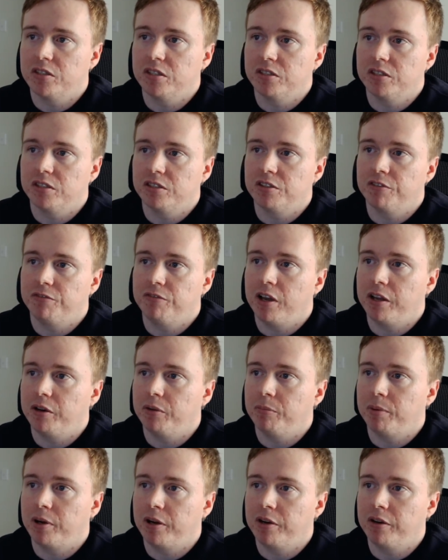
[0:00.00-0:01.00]
This is the
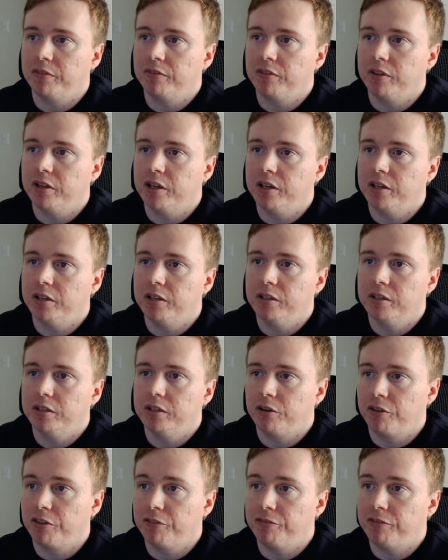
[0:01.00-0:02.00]
final part of the
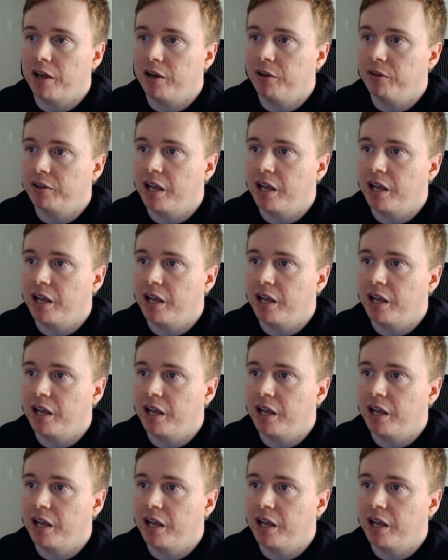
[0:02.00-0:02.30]
final